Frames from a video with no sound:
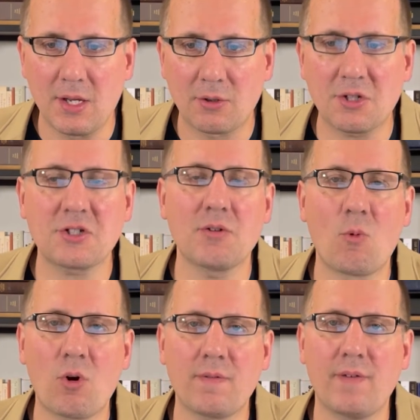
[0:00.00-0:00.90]
Christian
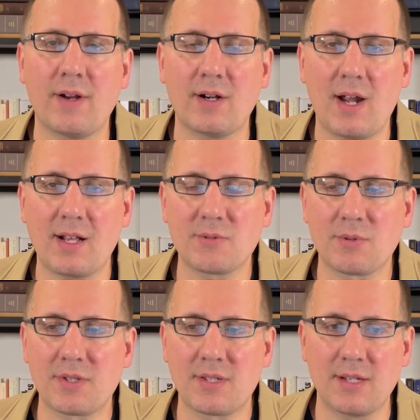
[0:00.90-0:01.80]
warfare, as
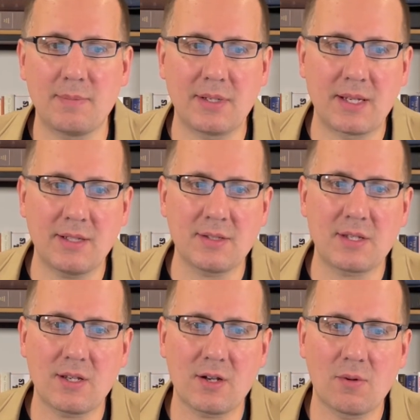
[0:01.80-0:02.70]
we'll see, begins
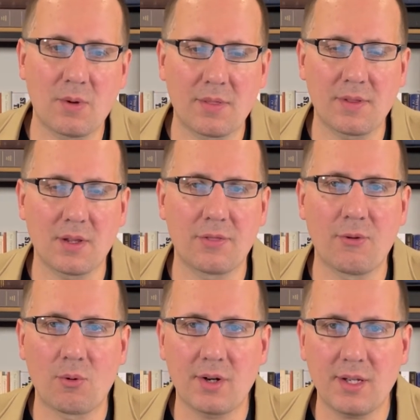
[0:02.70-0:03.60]
here with the
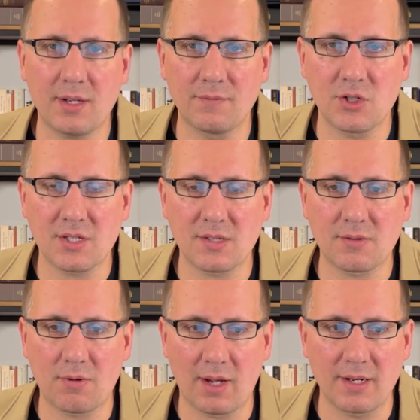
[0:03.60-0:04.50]
authority of Jesus
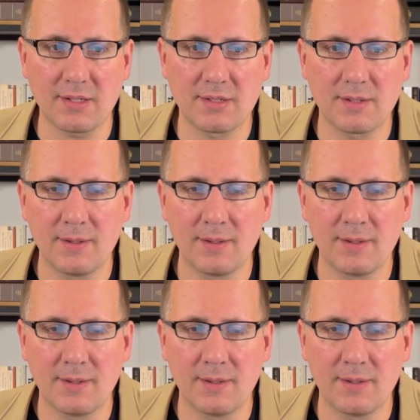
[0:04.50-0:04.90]
Christ.